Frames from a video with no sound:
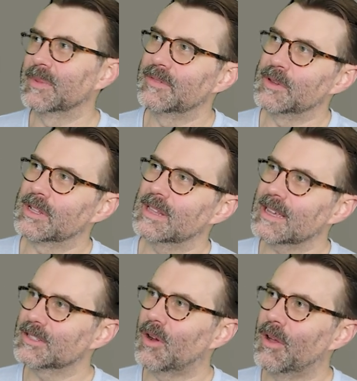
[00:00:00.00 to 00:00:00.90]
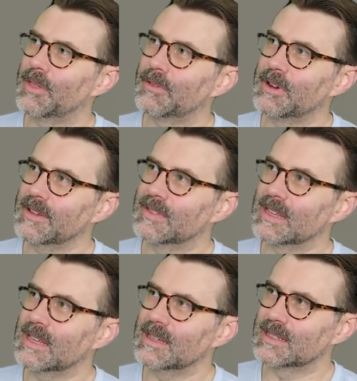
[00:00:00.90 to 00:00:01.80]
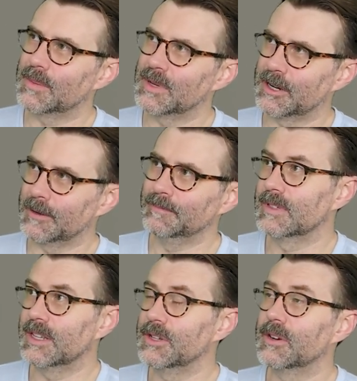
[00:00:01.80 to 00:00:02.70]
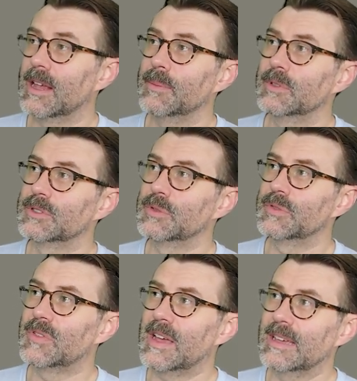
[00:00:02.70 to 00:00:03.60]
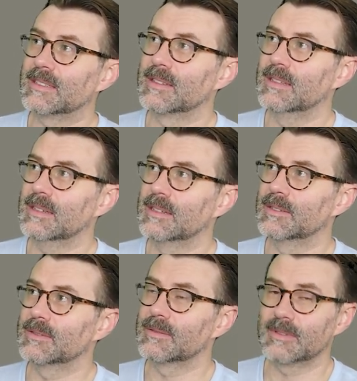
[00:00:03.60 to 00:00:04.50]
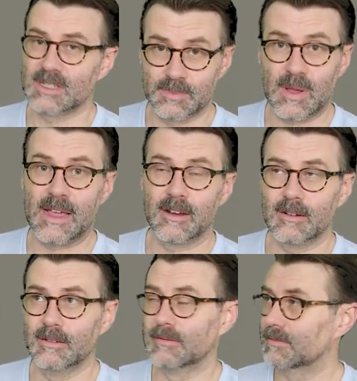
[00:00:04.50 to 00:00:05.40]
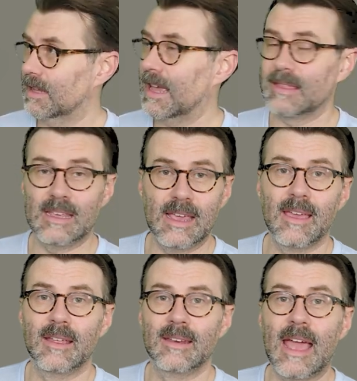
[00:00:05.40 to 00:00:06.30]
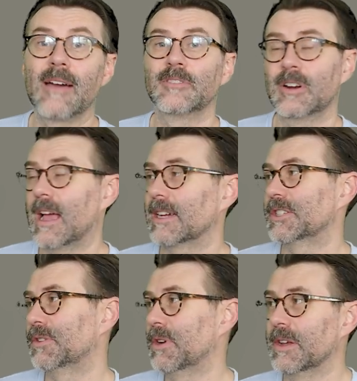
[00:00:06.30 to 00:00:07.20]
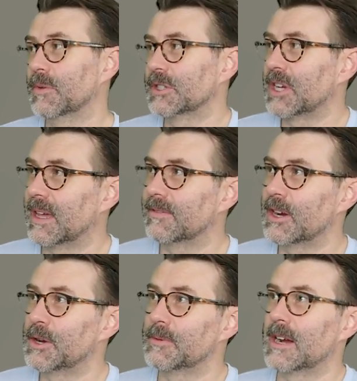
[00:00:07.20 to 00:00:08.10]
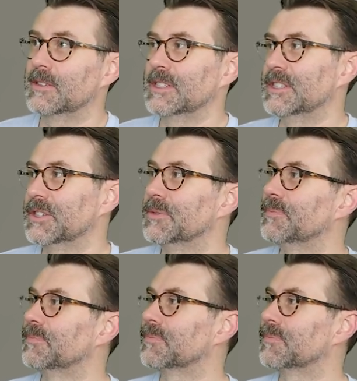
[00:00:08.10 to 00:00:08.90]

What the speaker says: but if you collect all 3 of the keys up here, then you're able to fight the Spire at the end after Act 3, which I very rarely do.